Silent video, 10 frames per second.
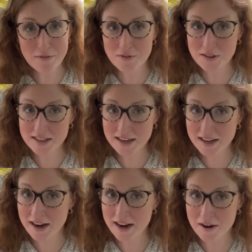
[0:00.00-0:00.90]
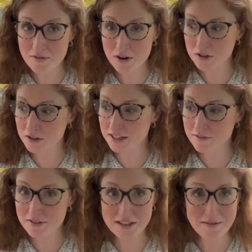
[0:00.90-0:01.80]
I feel like I have a
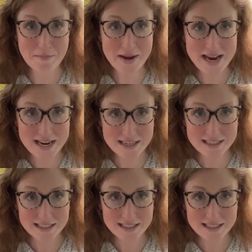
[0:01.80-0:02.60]
live-in maid.